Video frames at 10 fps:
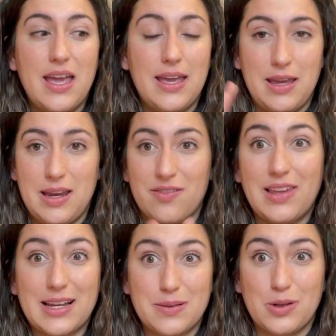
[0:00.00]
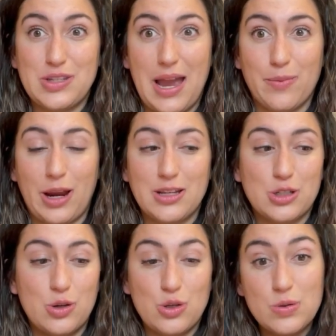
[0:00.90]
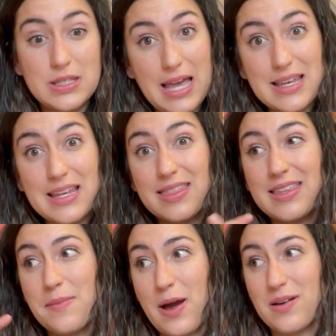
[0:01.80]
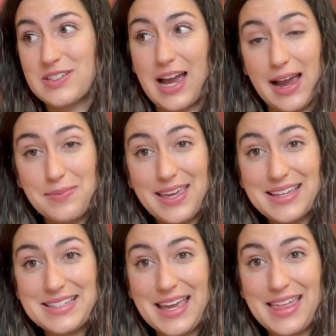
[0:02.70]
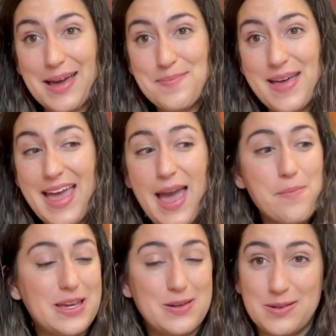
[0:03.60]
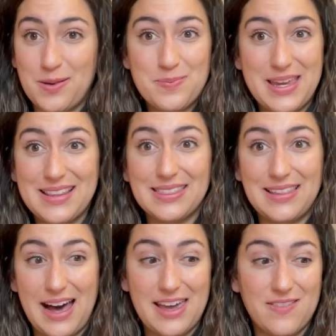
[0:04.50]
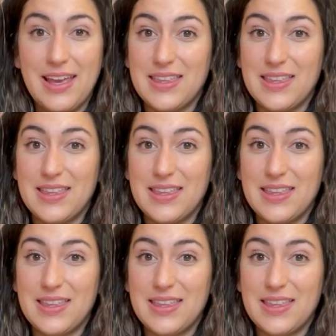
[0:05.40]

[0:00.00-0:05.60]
in a flexible time range. So you set the amount of time they can take them, but you don't meet live.